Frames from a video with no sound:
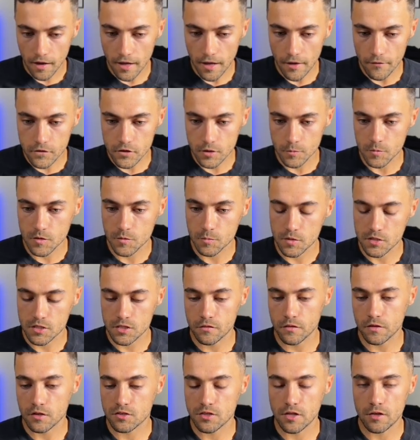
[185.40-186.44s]
I have some
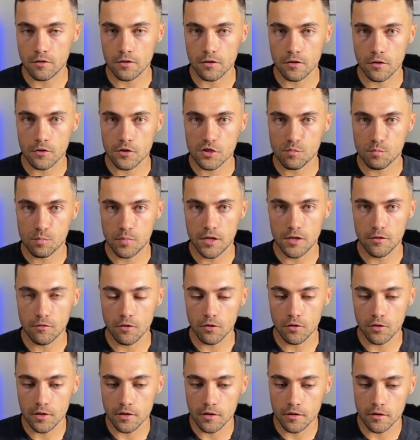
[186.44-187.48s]
specific Jalen Hurts
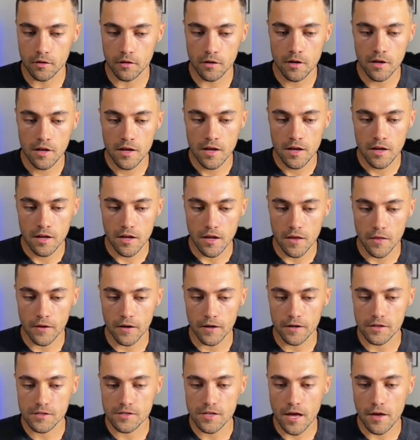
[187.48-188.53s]
B-roll here. And then
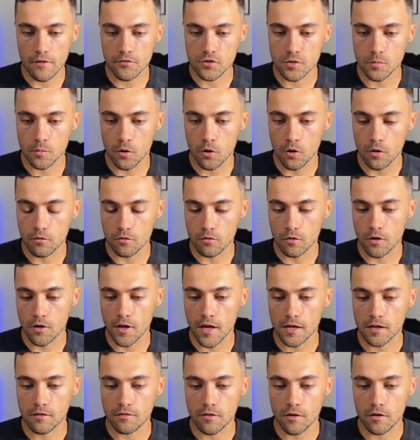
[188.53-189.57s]
I just have some overall
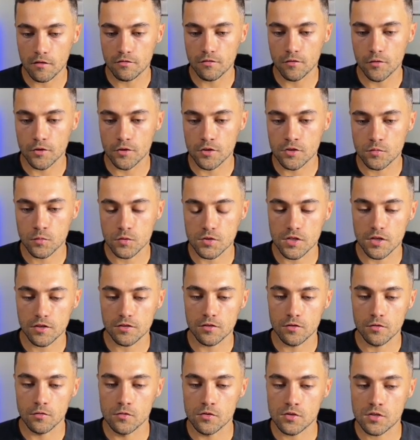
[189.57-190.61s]
NFL footage, which I'll
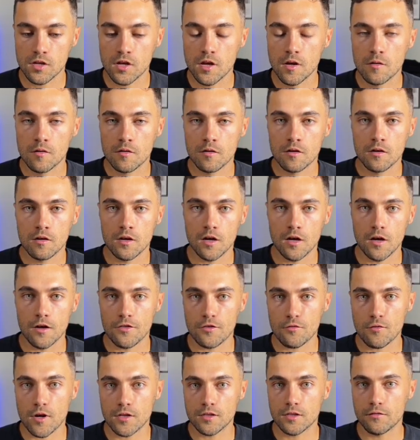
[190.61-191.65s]
use
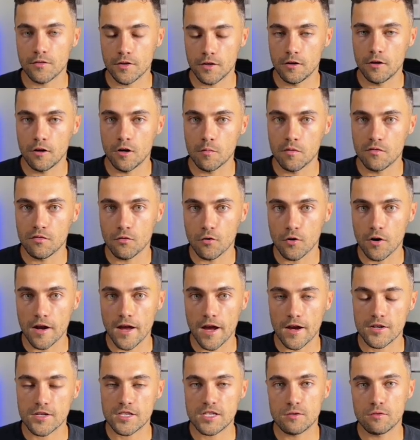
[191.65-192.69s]
throughout the video before I
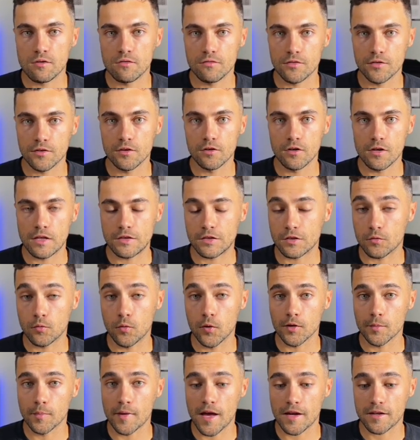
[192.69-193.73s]
actually reveal that the
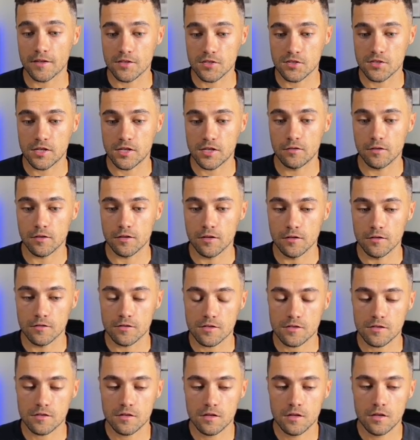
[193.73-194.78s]
quarterback is Jalen
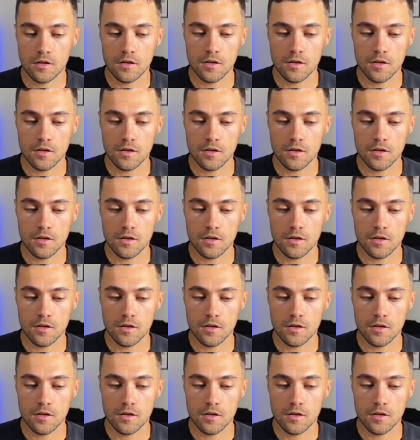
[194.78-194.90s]
Hurts.